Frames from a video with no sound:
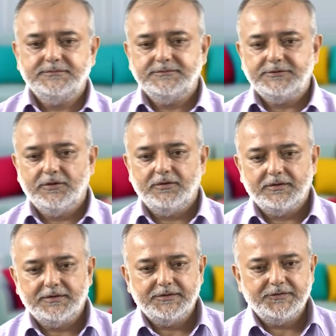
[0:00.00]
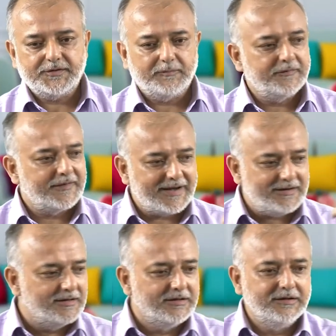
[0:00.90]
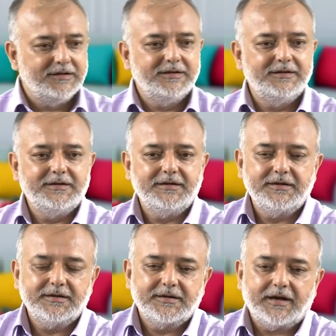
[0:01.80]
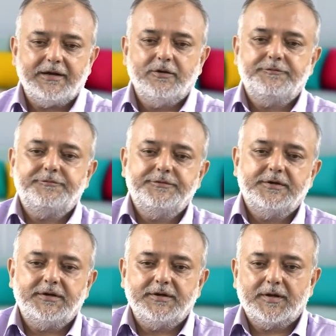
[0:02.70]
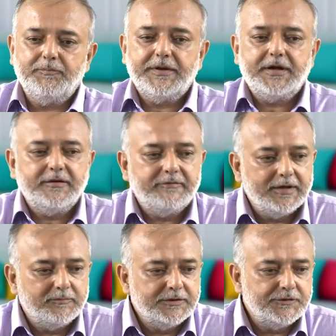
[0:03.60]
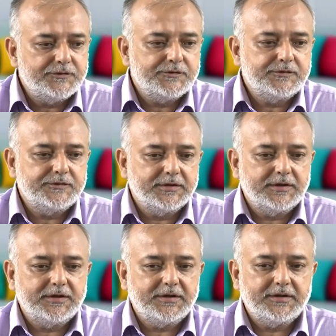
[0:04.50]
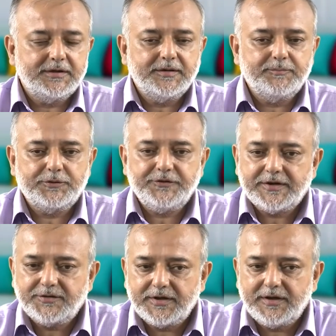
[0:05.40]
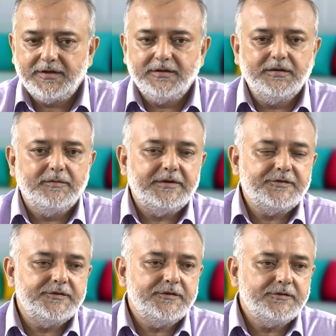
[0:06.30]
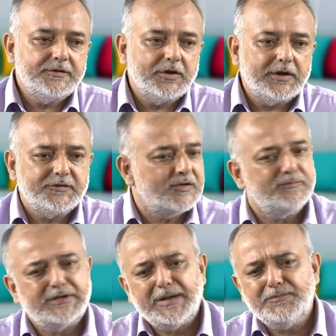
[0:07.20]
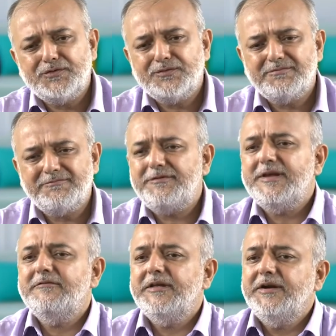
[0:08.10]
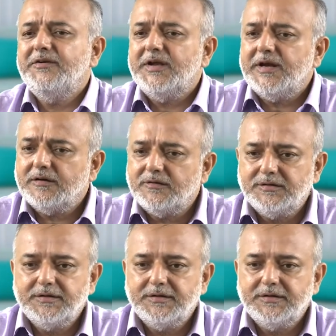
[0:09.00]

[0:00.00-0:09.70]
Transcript: you know some hidden kind of uh, comparative elements uh, projected in messages sometimes very very direct